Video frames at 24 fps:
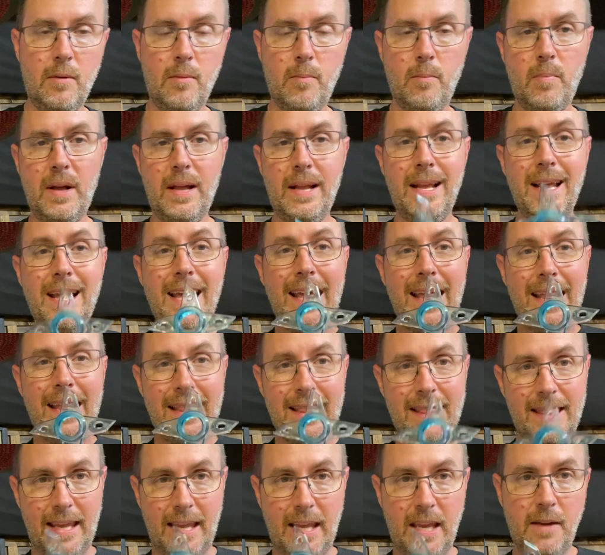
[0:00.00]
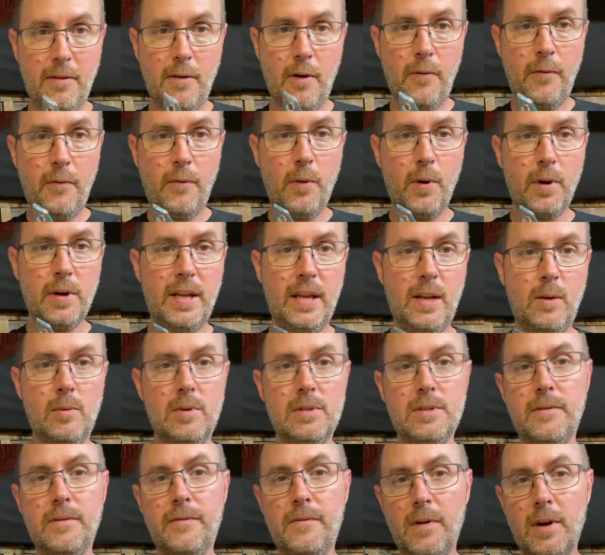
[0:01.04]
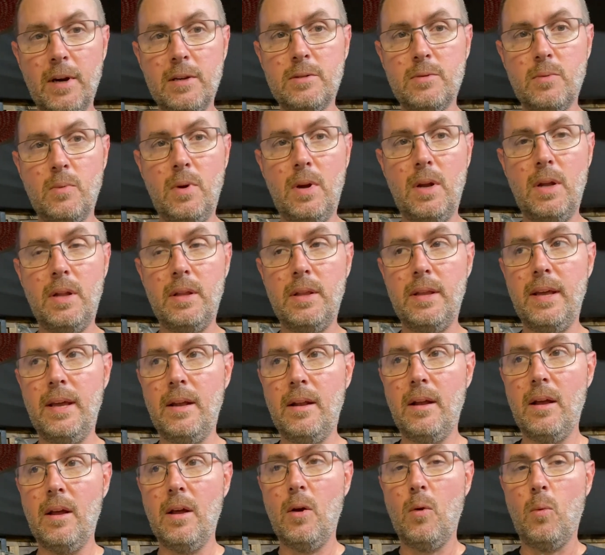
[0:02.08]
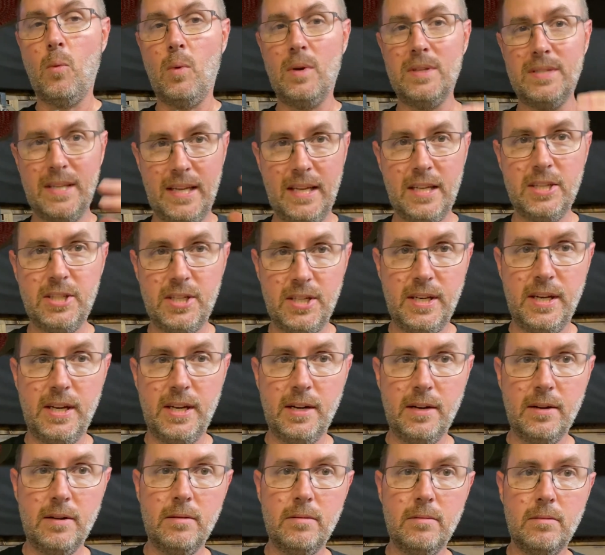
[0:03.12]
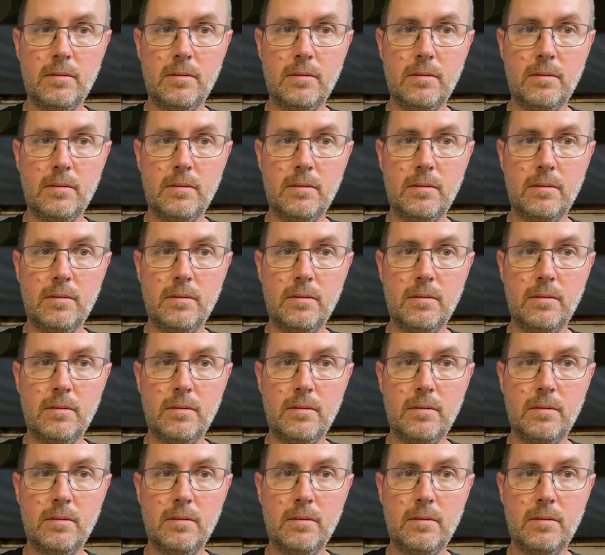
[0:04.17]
But the Evo 14 was the first one that was engineered.